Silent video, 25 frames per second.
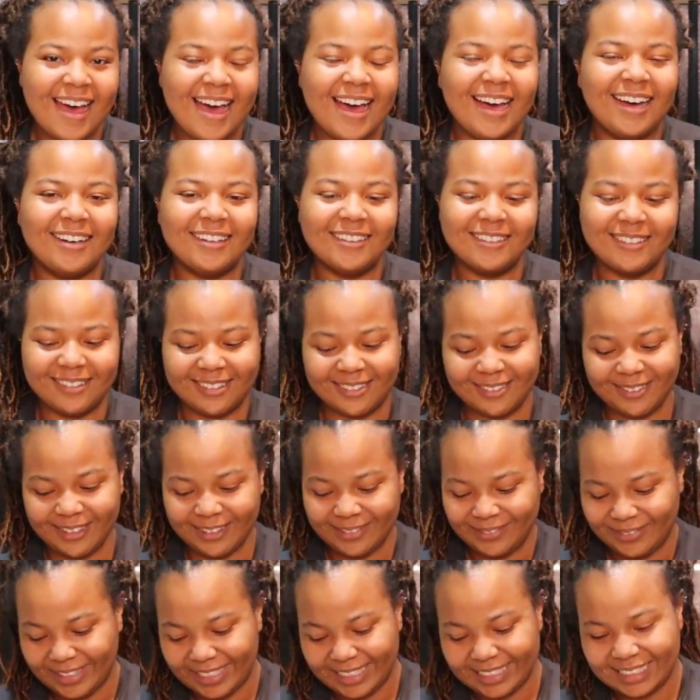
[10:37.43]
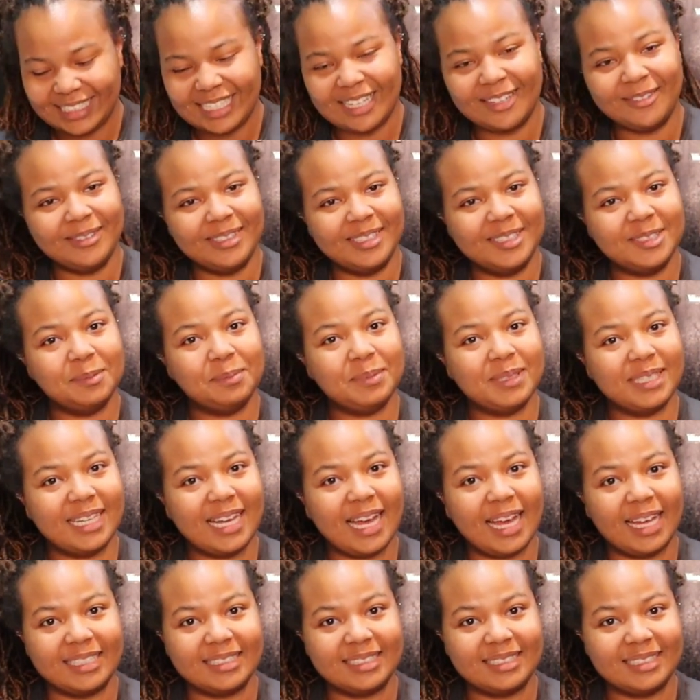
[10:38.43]
I don't know what face that was, but
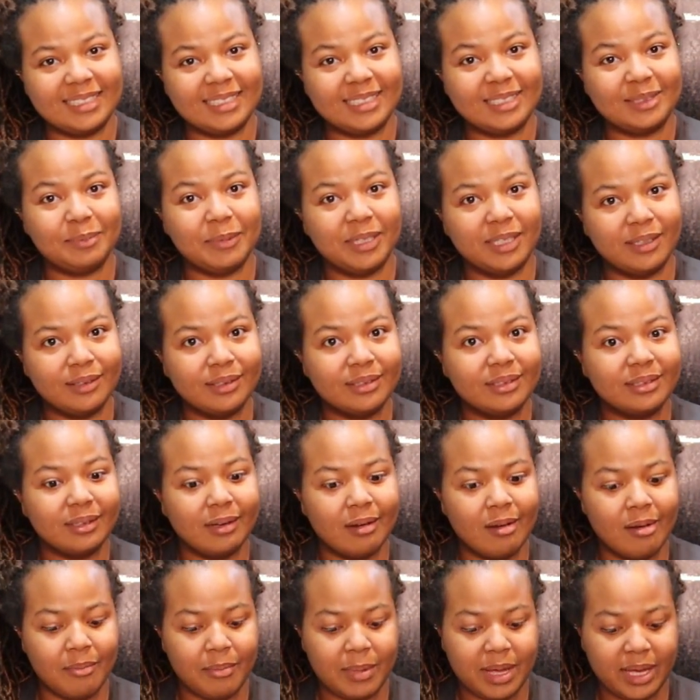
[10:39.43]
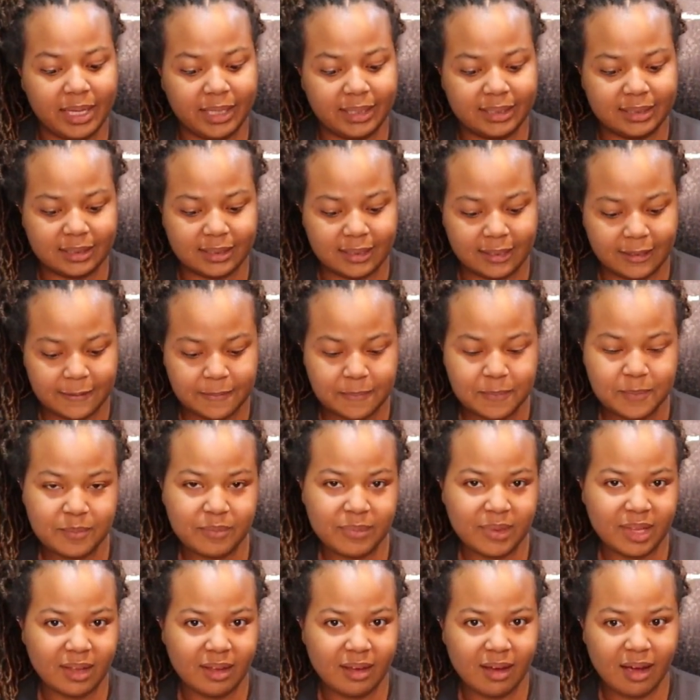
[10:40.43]
guys, this smells amazing.
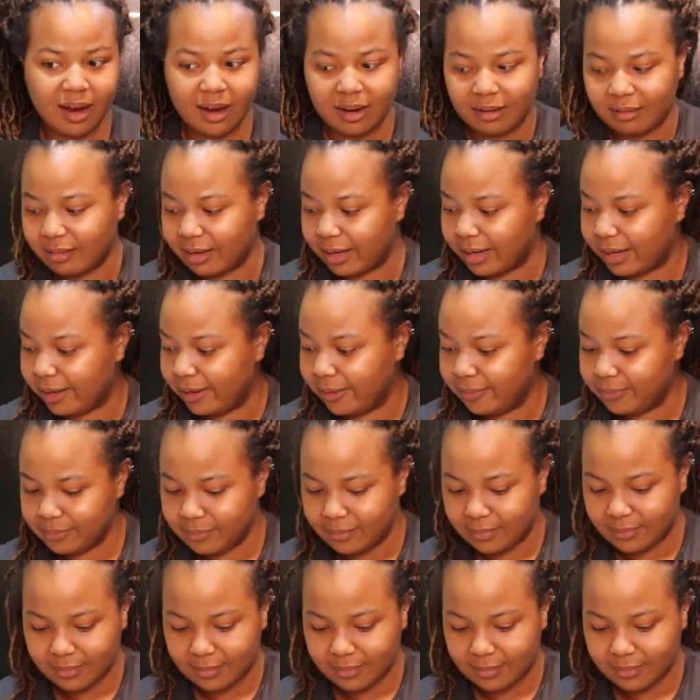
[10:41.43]
All right.